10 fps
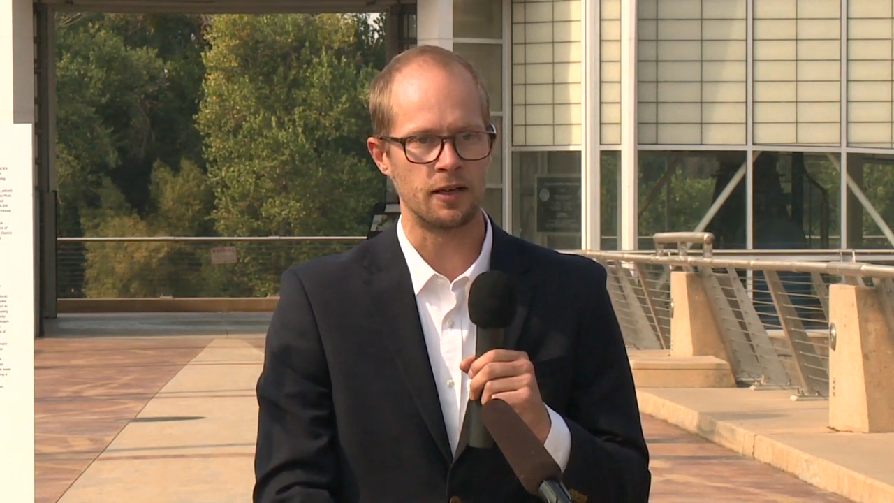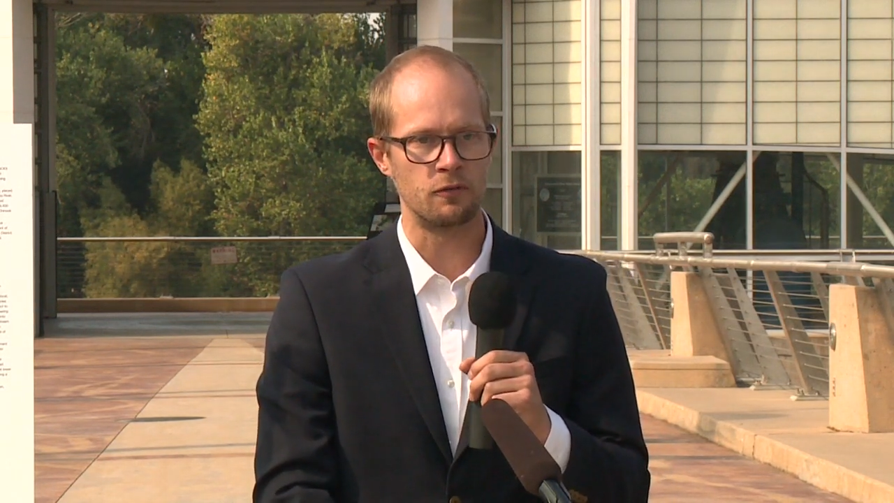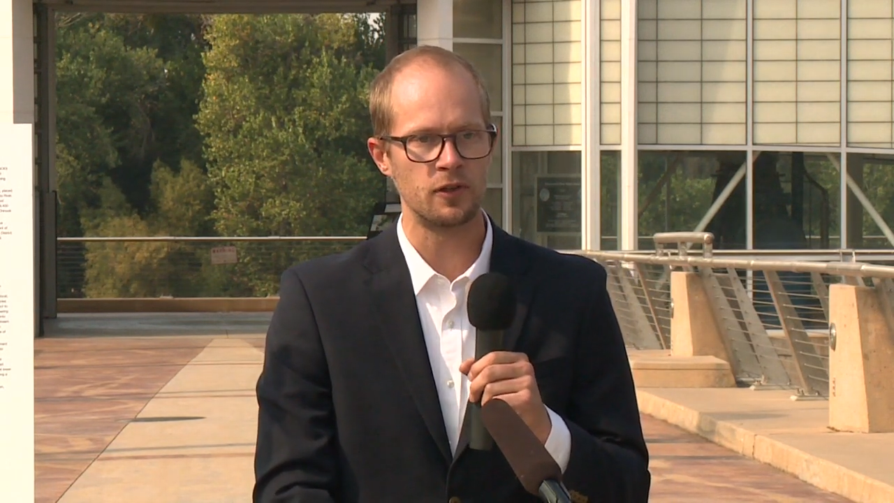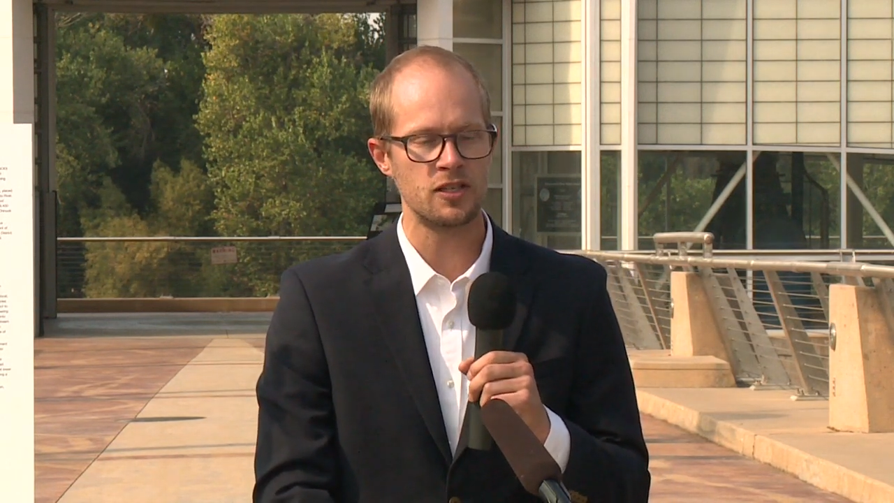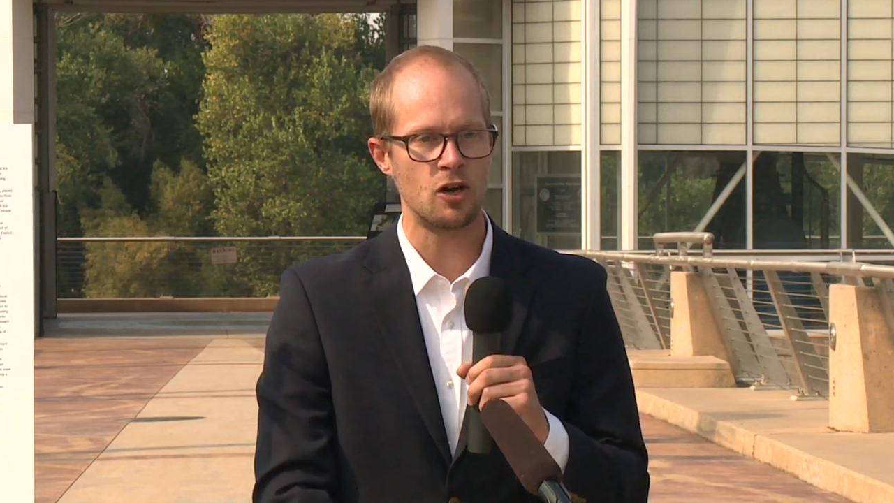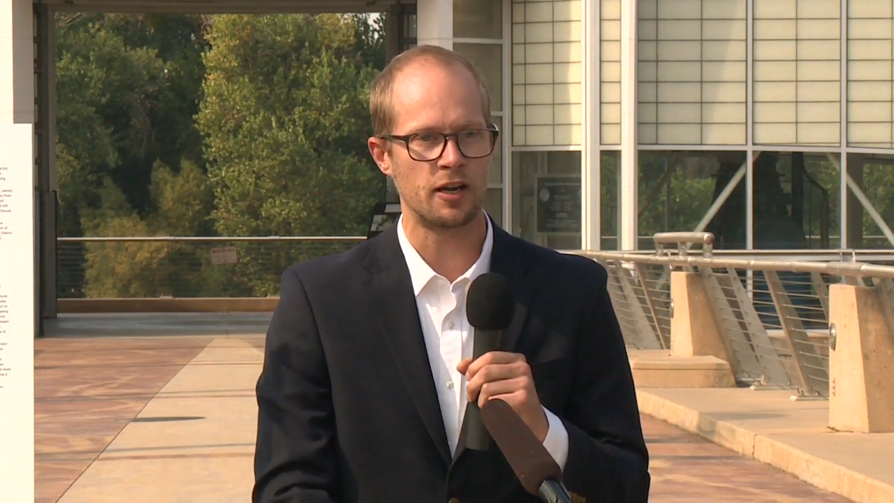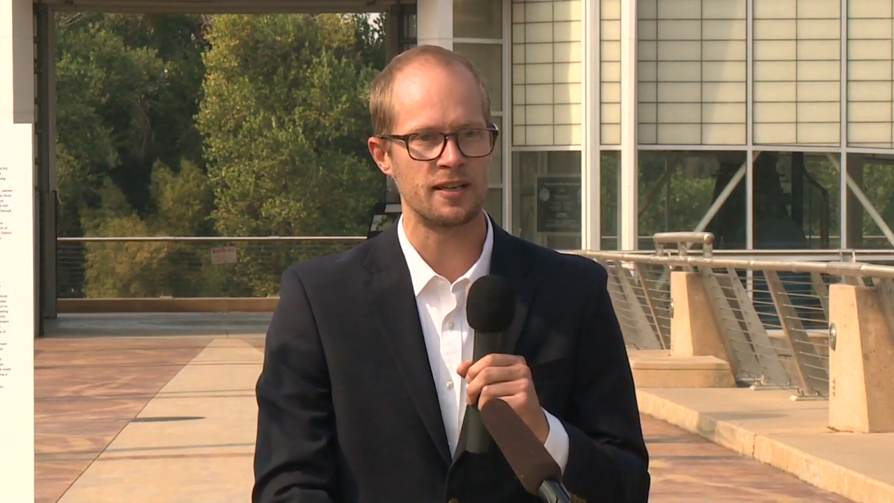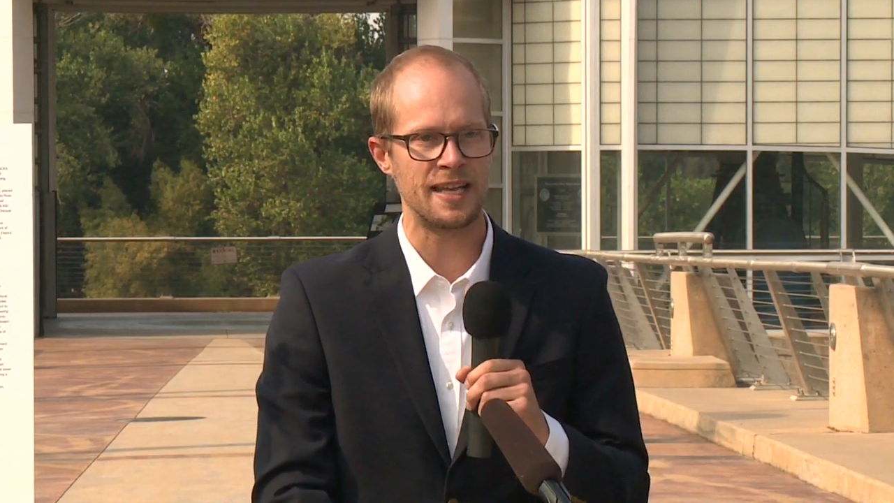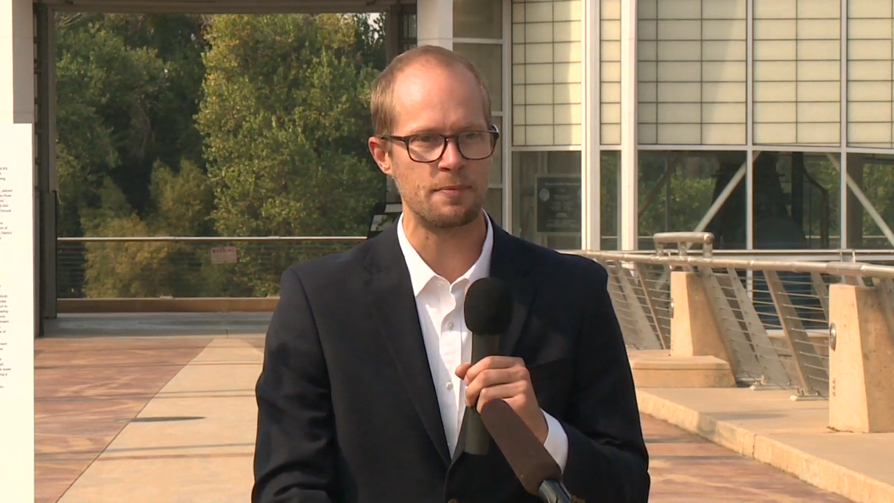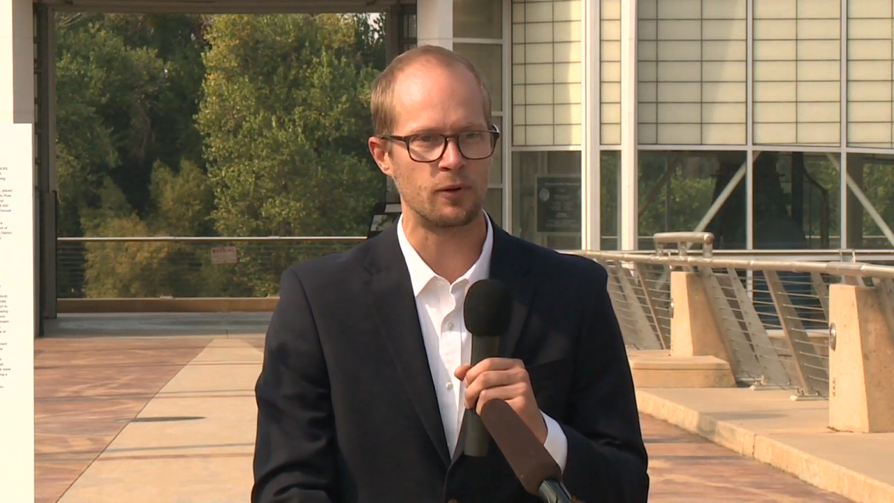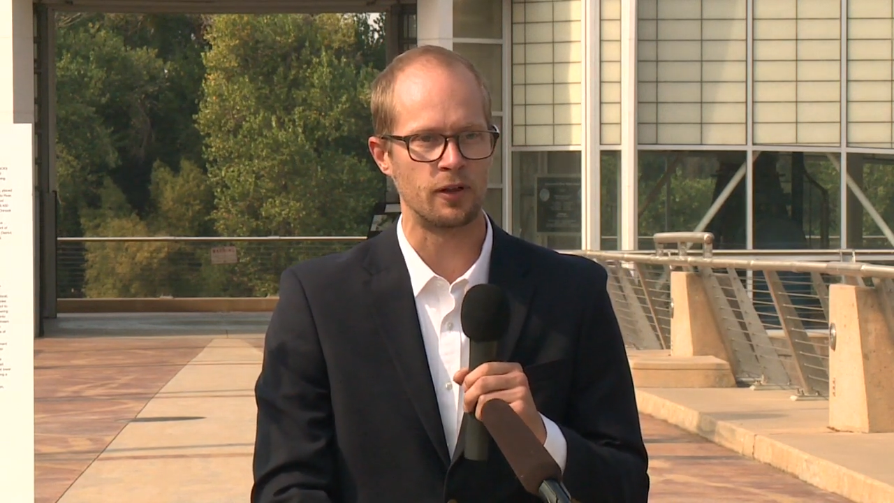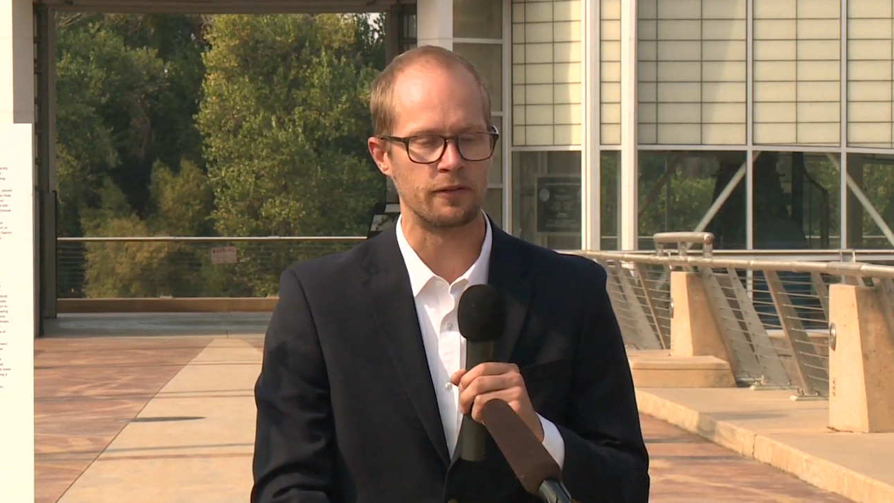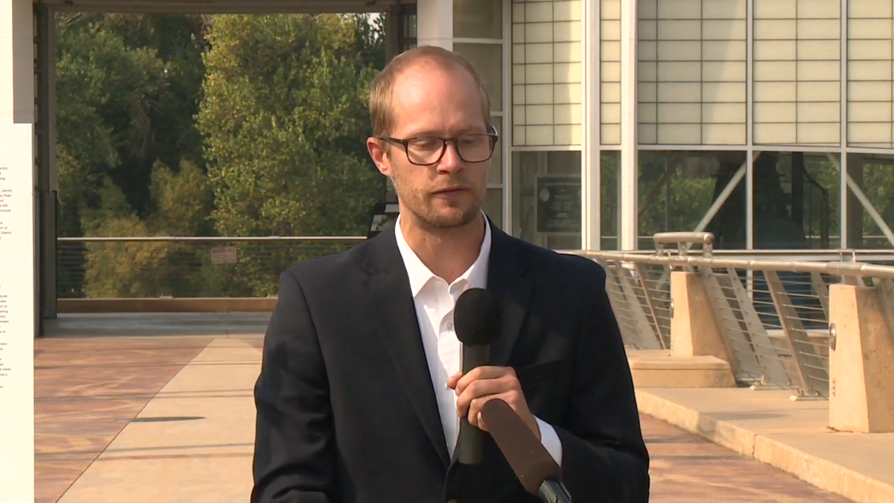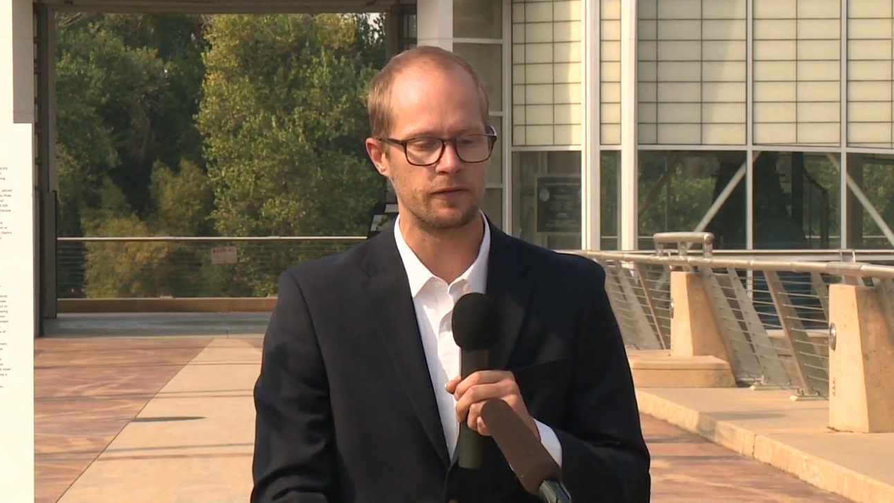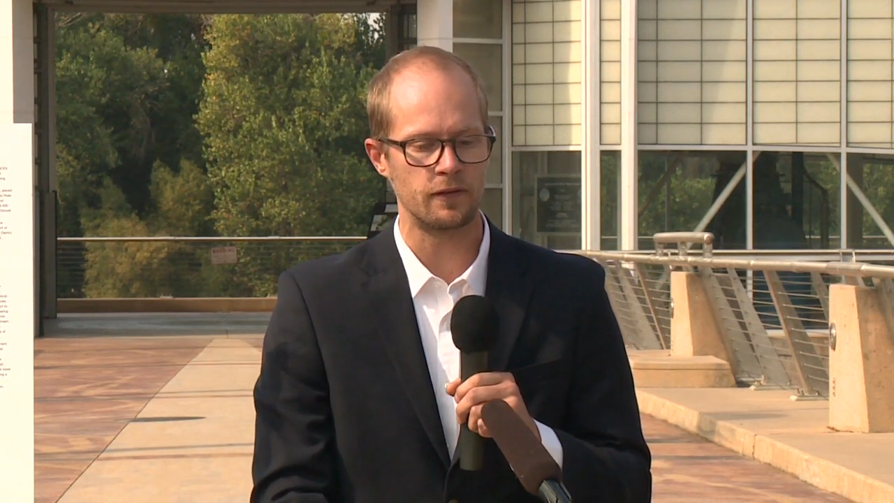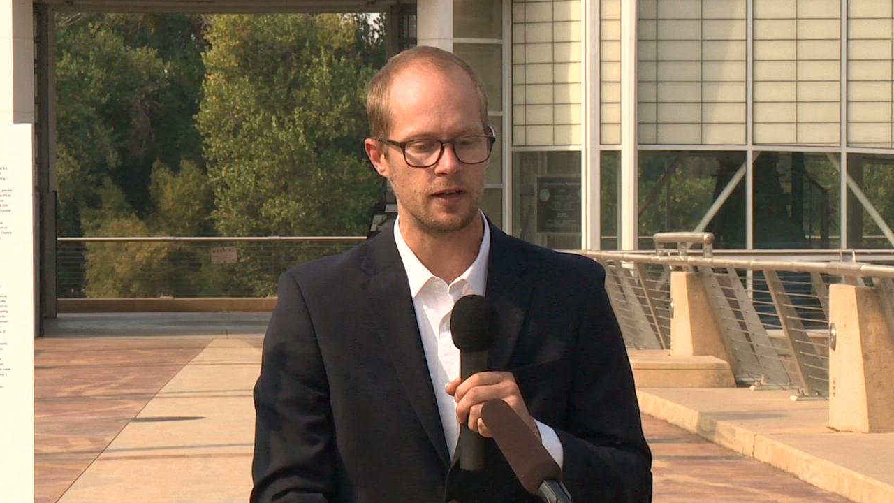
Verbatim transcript: a really strong example of,